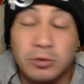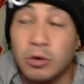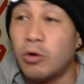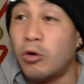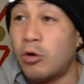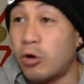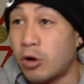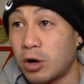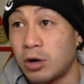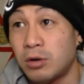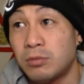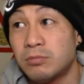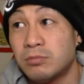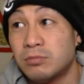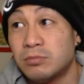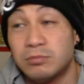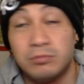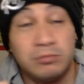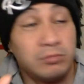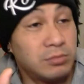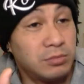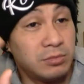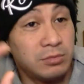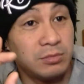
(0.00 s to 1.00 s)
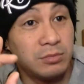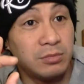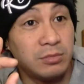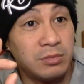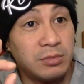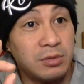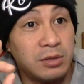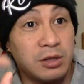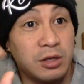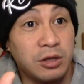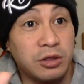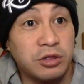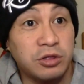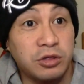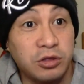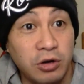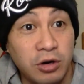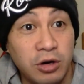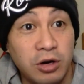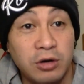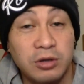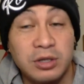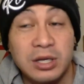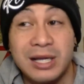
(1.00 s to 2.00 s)
or the
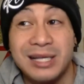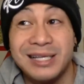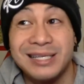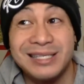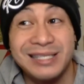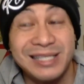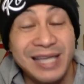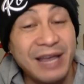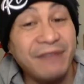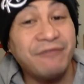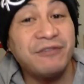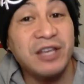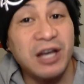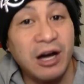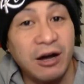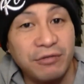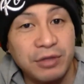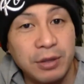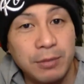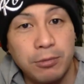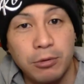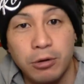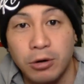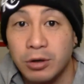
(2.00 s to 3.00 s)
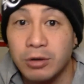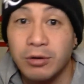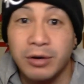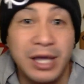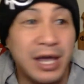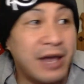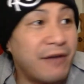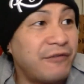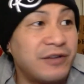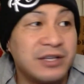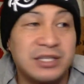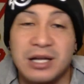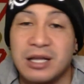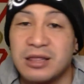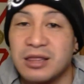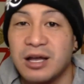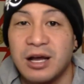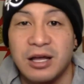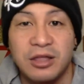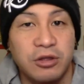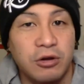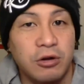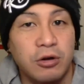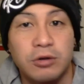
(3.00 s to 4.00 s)
third safety off the board, okay, if he's not the
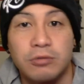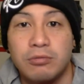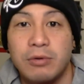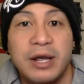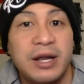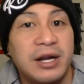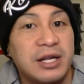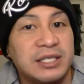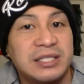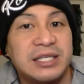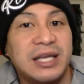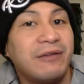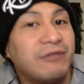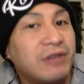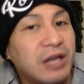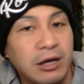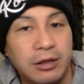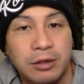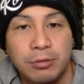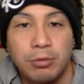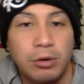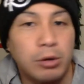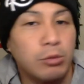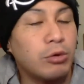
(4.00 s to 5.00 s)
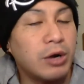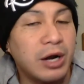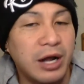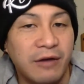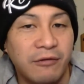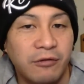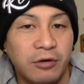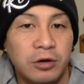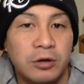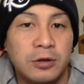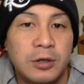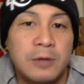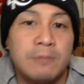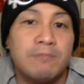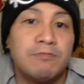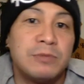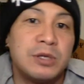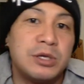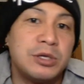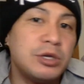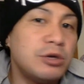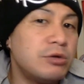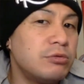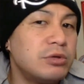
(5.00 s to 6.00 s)
third rated safety off the board, whatever,
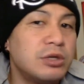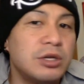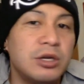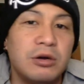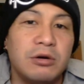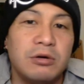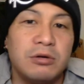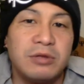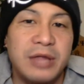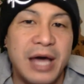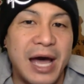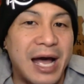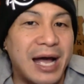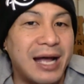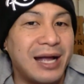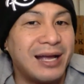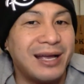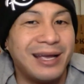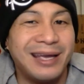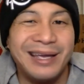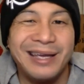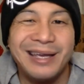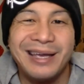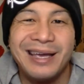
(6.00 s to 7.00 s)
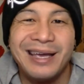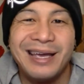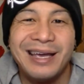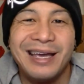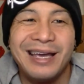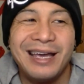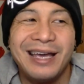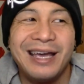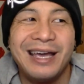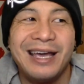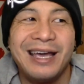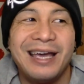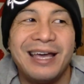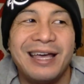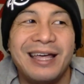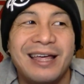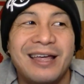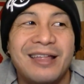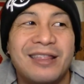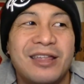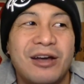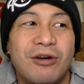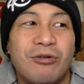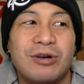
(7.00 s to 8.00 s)
you knew that
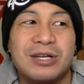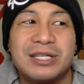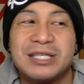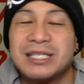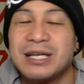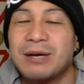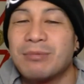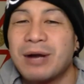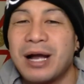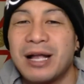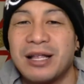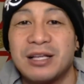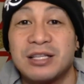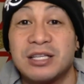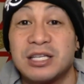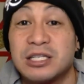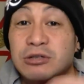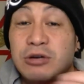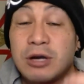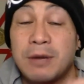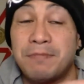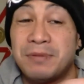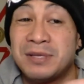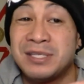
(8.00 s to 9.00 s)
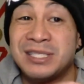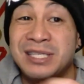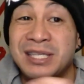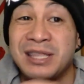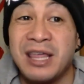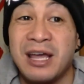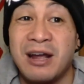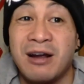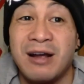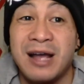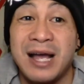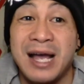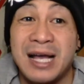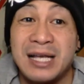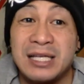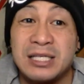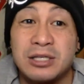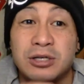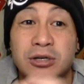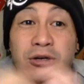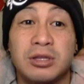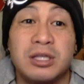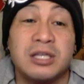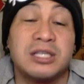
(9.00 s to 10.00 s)
there was some kind of discrepancy there as
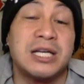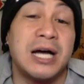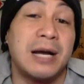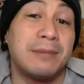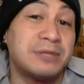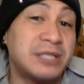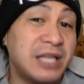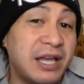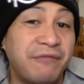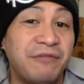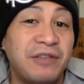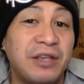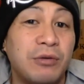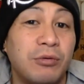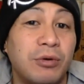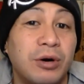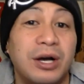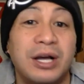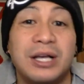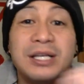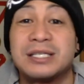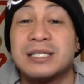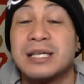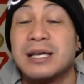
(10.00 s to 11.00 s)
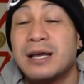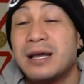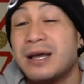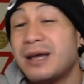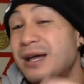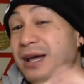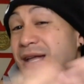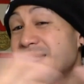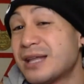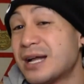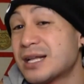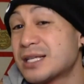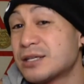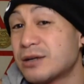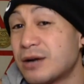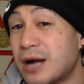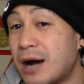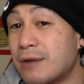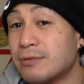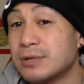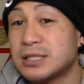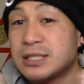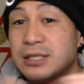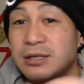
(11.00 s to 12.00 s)
to who the top safety was. And that's what
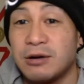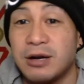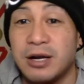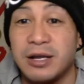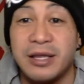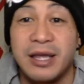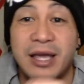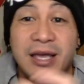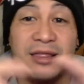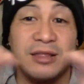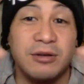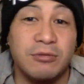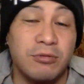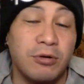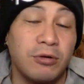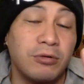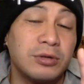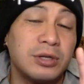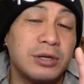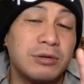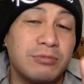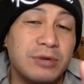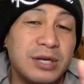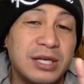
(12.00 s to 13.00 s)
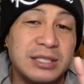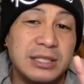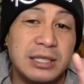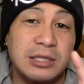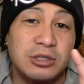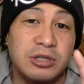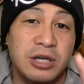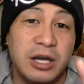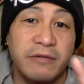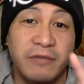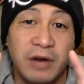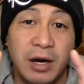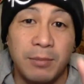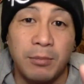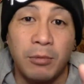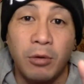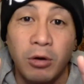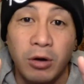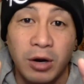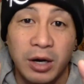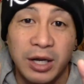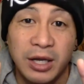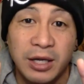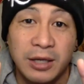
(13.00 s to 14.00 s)
I was hearing. And the only reason Trayvon
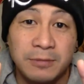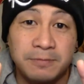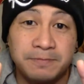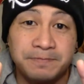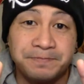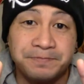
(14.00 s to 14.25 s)
Morig,